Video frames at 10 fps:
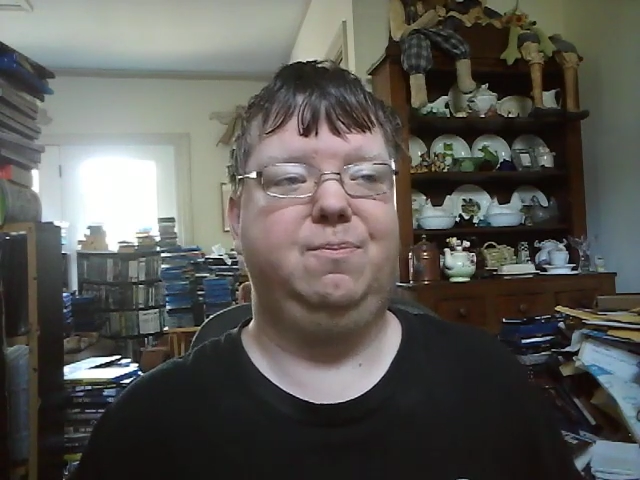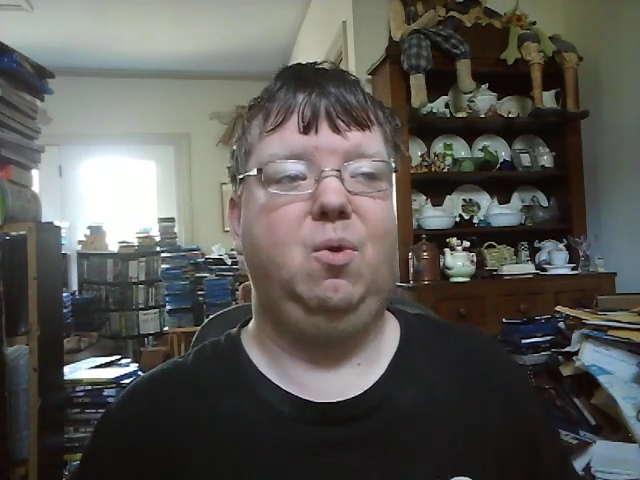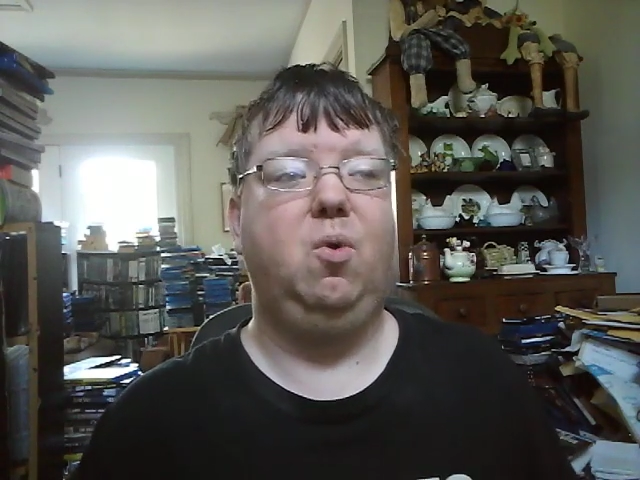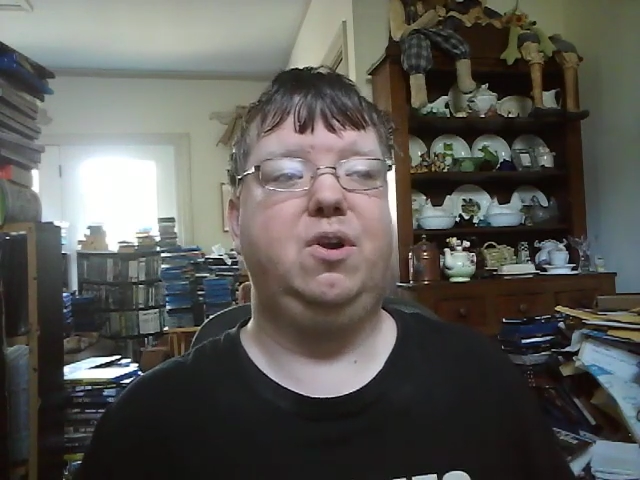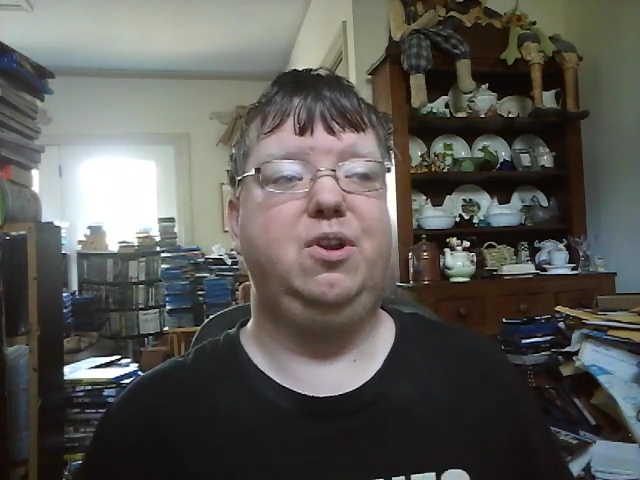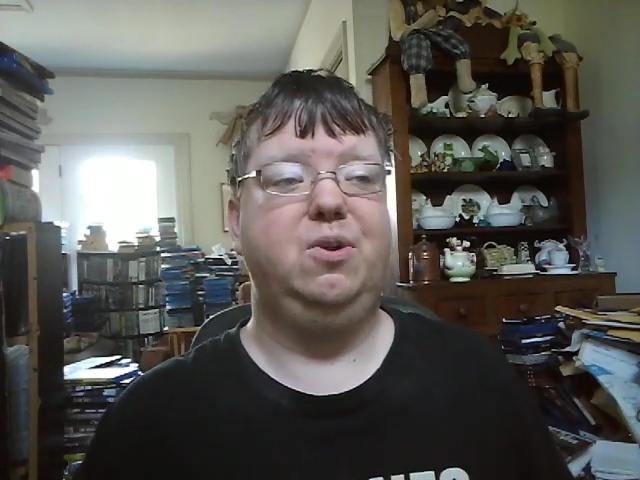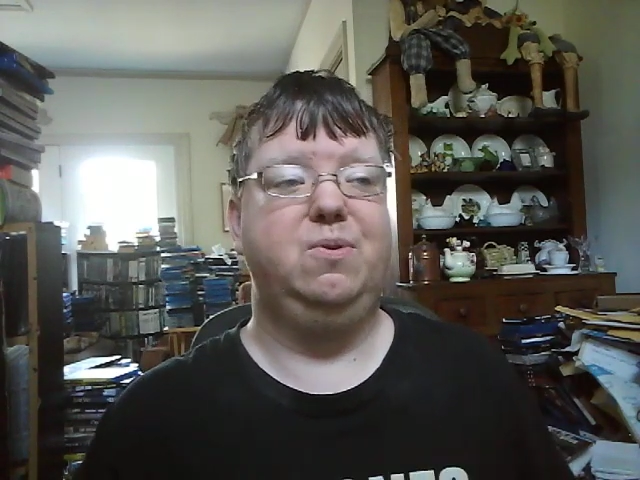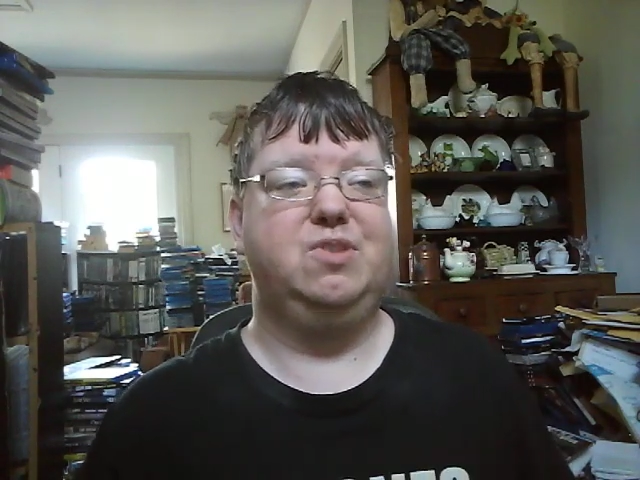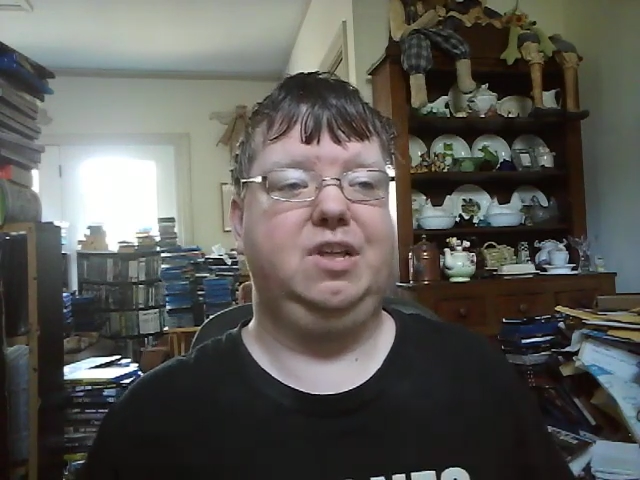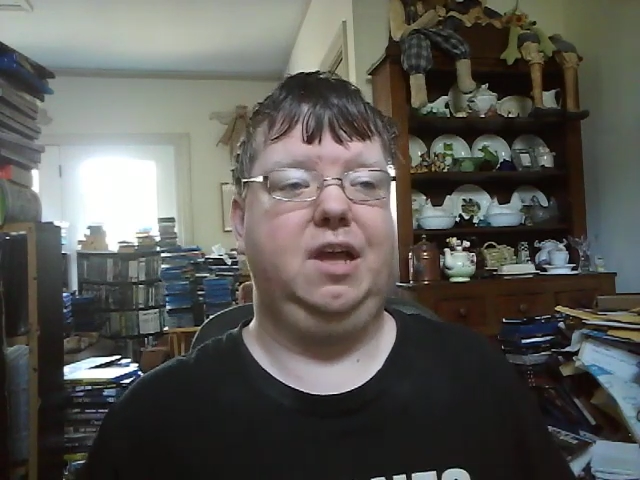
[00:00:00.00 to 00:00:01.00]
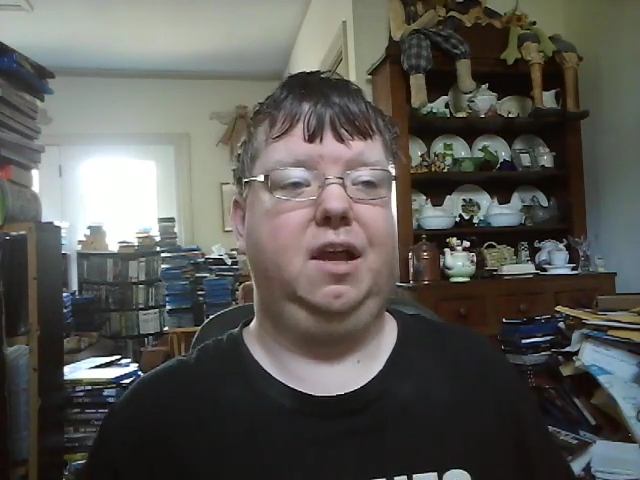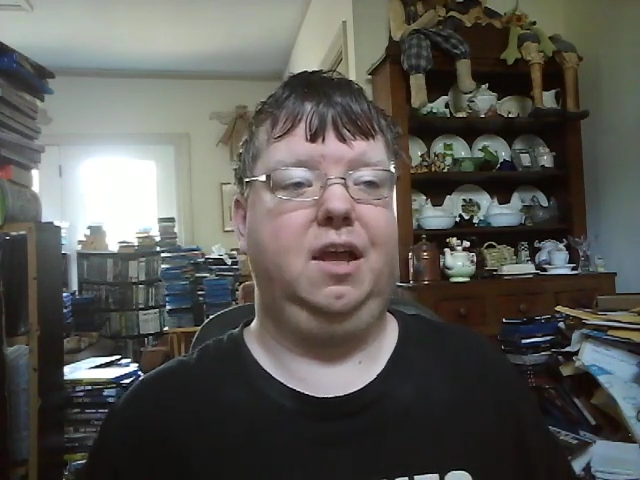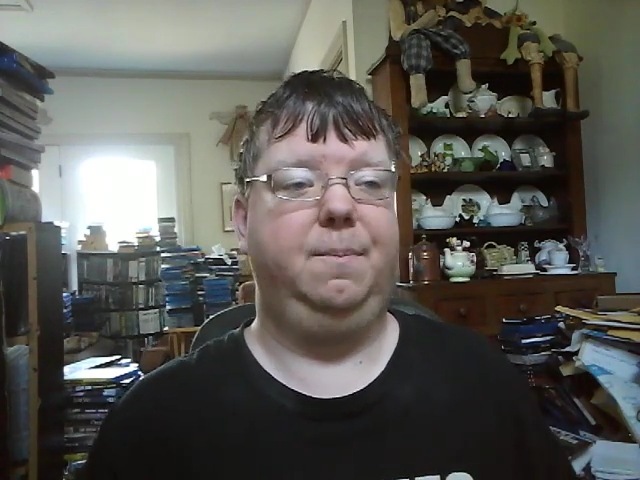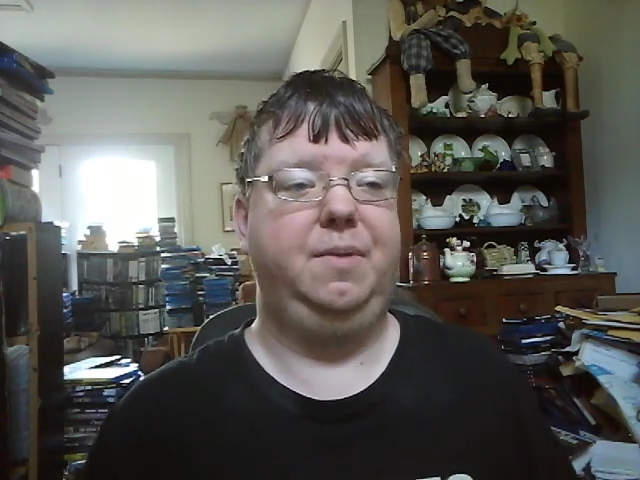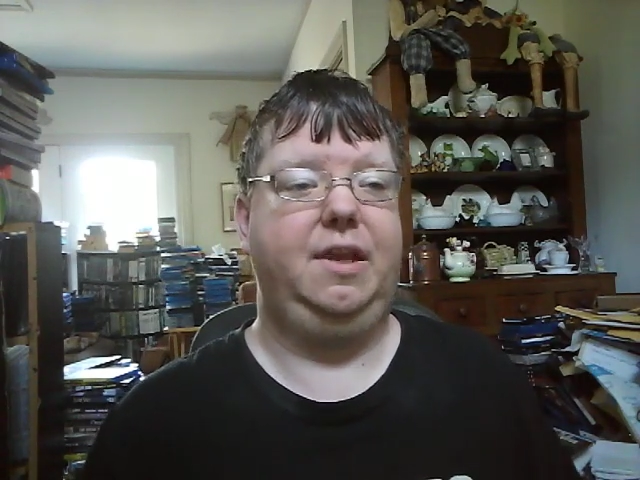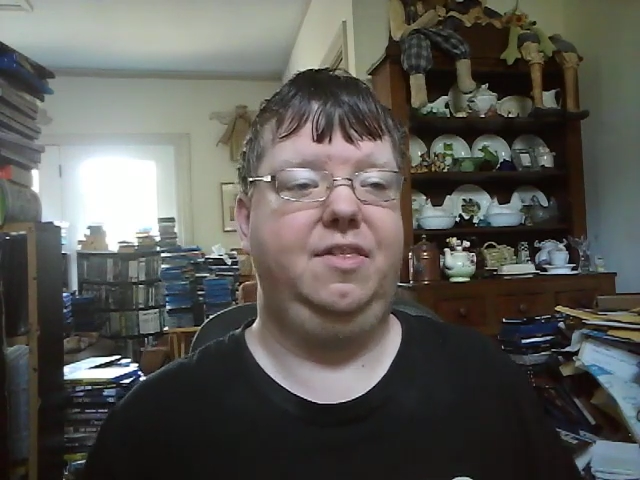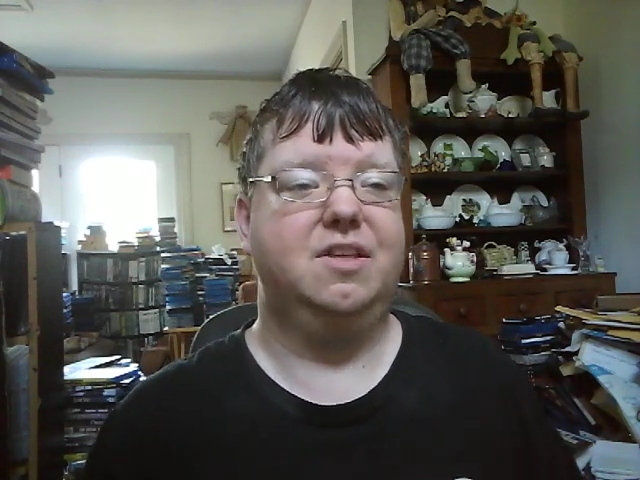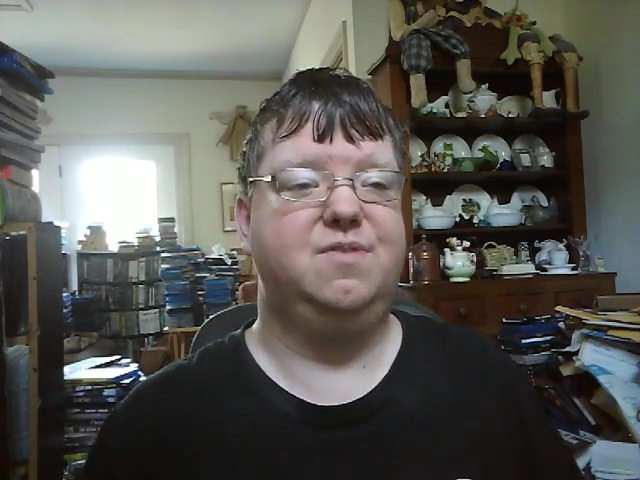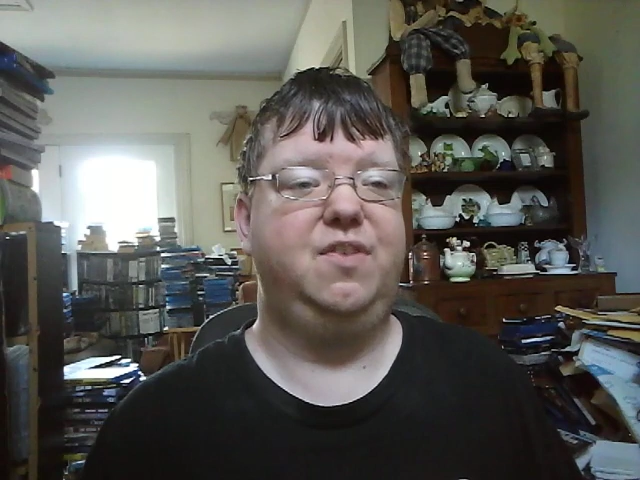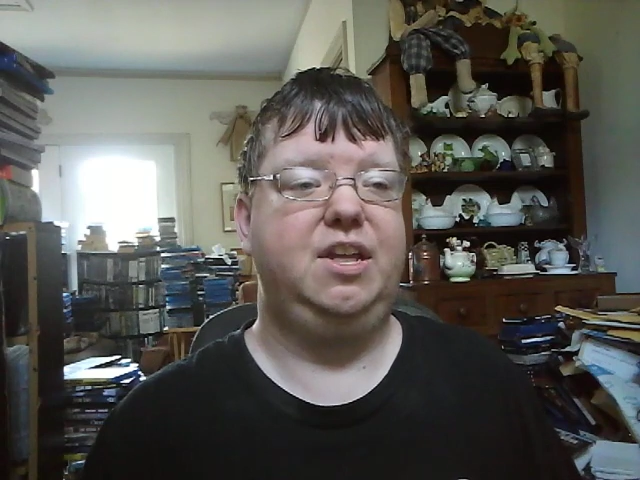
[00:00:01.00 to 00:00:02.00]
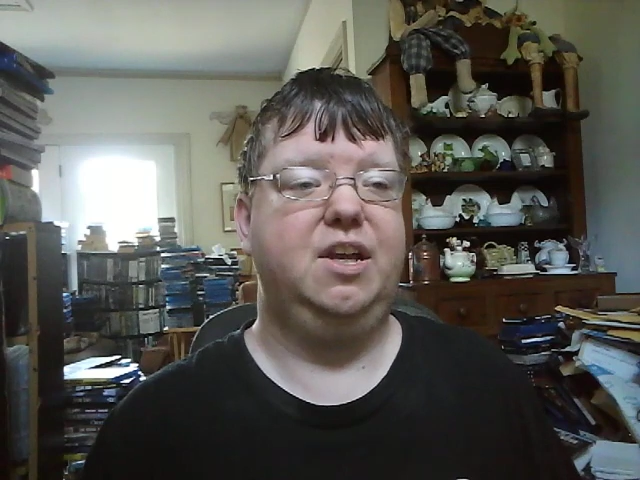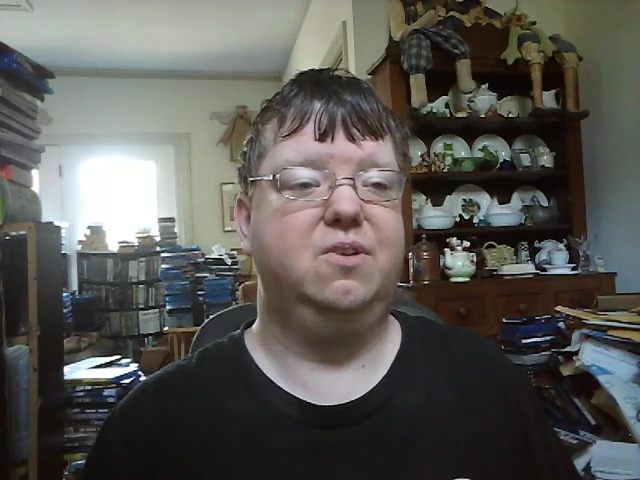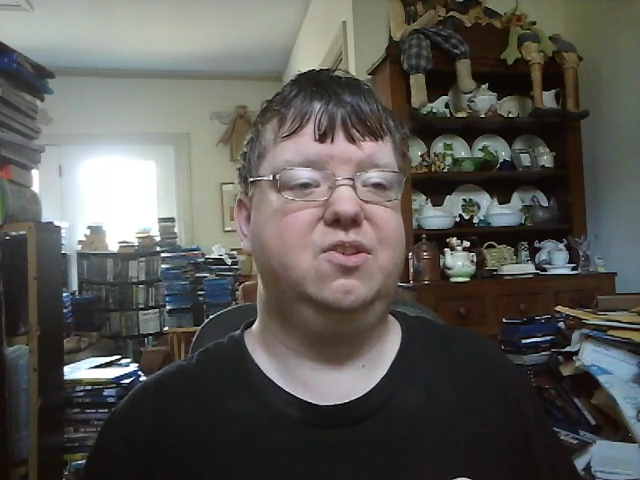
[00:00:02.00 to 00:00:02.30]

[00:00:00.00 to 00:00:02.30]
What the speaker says: more news accompanying this video.